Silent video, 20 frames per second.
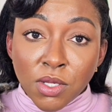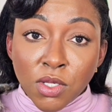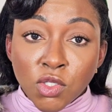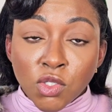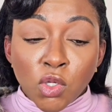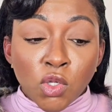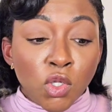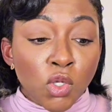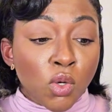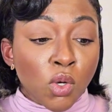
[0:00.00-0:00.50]

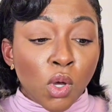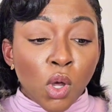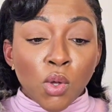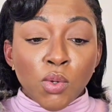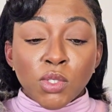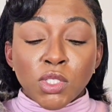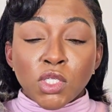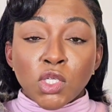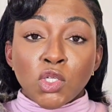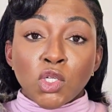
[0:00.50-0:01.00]
So you're
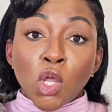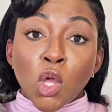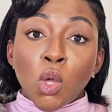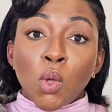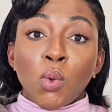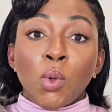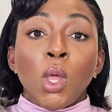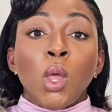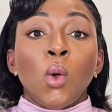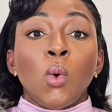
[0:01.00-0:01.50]
going to
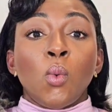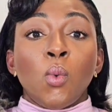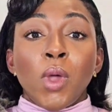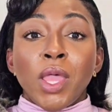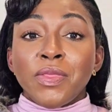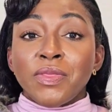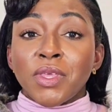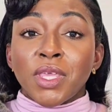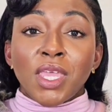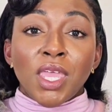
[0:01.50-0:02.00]
know
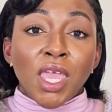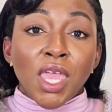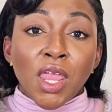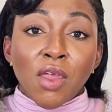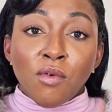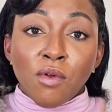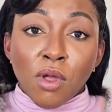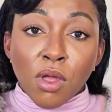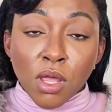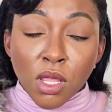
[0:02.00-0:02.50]
when the
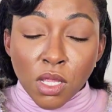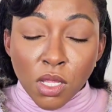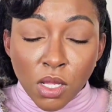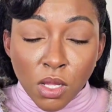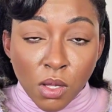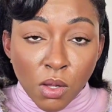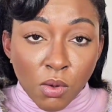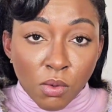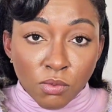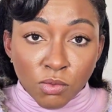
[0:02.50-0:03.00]
carer
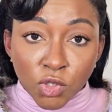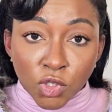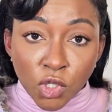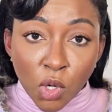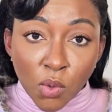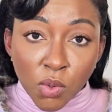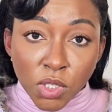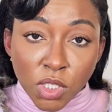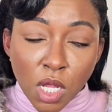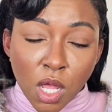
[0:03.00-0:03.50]

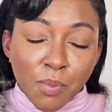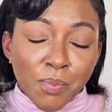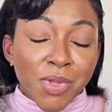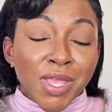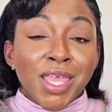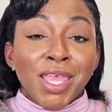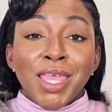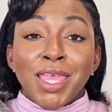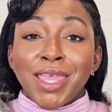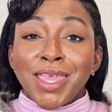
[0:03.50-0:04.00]
showed up,
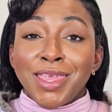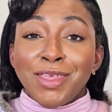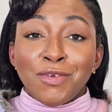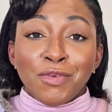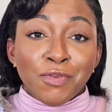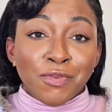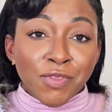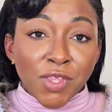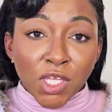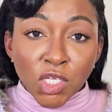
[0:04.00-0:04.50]

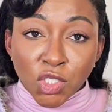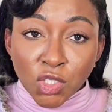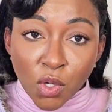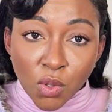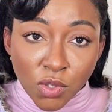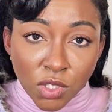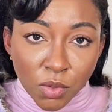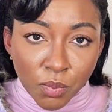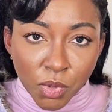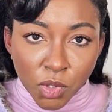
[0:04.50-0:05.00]
if they
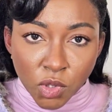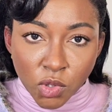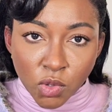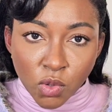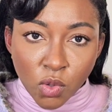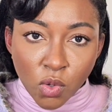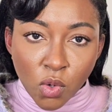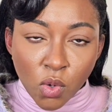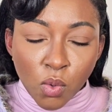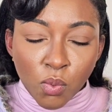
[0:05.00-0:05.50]
showed up at
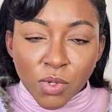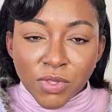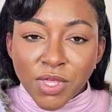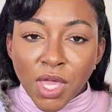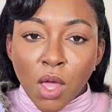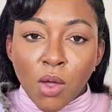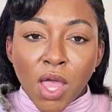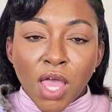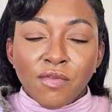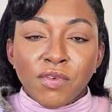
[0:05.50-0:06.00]
all,
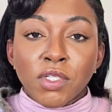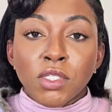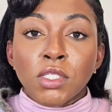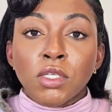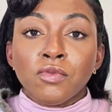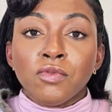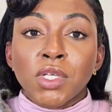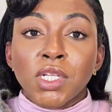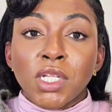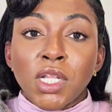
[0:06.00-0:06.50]
without having
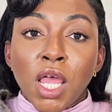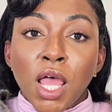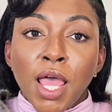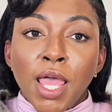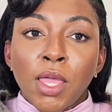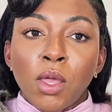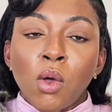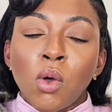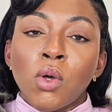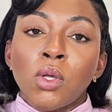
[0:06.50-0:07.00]
to
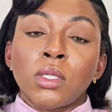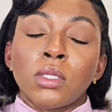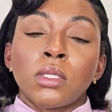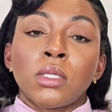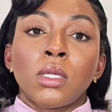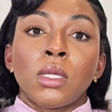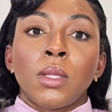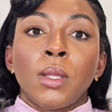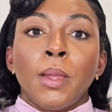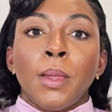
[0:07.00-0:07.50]
rely
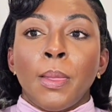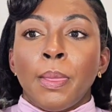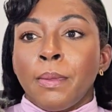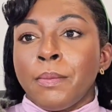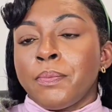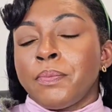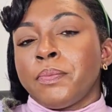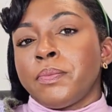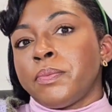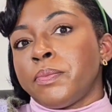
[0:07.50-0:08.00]
on
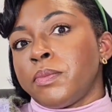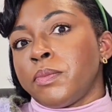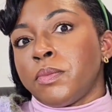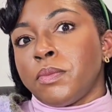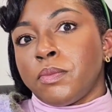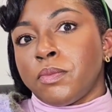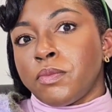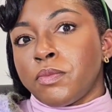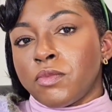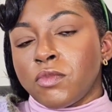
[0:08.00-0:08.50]

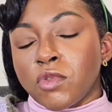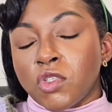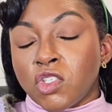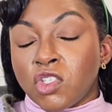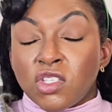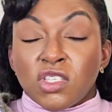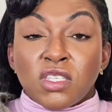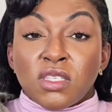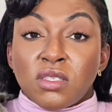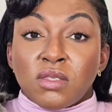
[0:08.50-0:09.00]

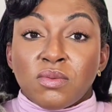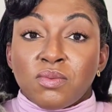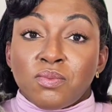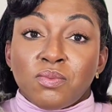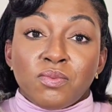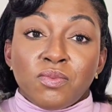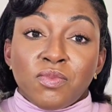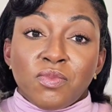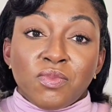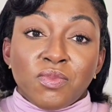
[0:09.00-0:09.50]
just
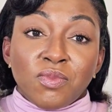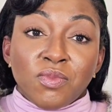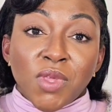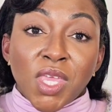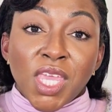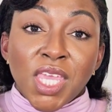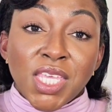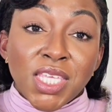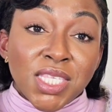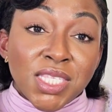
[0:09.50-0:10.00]

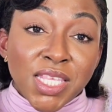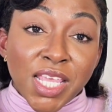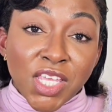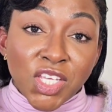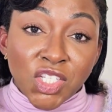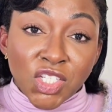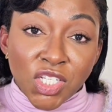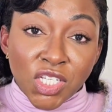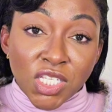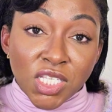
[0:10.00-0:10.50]
he say,
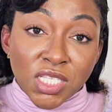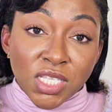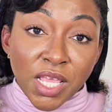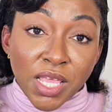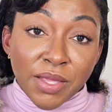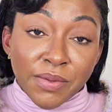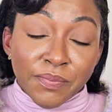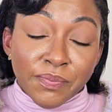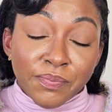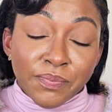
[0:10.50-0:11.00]
she
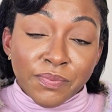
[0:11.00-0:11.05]
say.